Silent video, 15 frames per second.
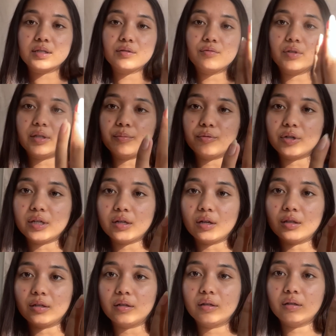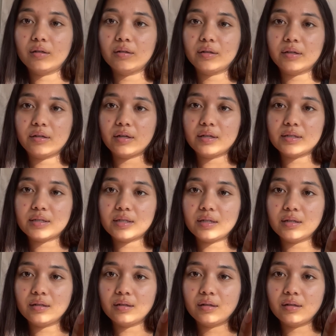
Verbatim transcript: a really pretty color. Can you guys see?